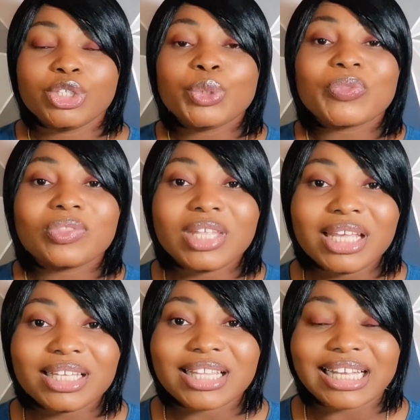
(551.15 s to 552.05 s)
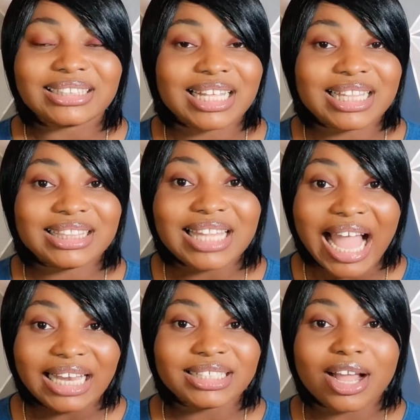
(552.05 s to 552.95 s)
You think that
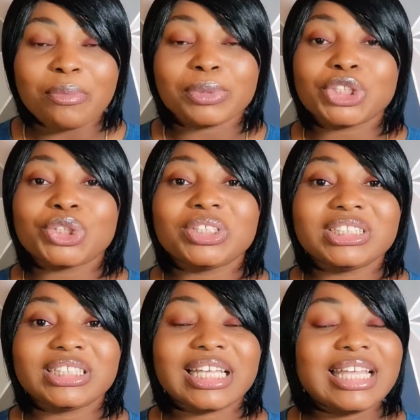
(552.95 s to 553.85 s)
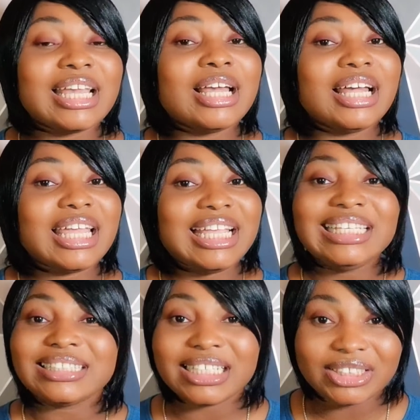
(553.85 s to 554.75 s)
that opportunity
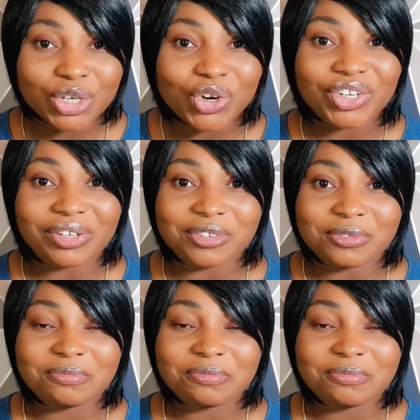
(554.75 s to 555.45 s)
is eternal.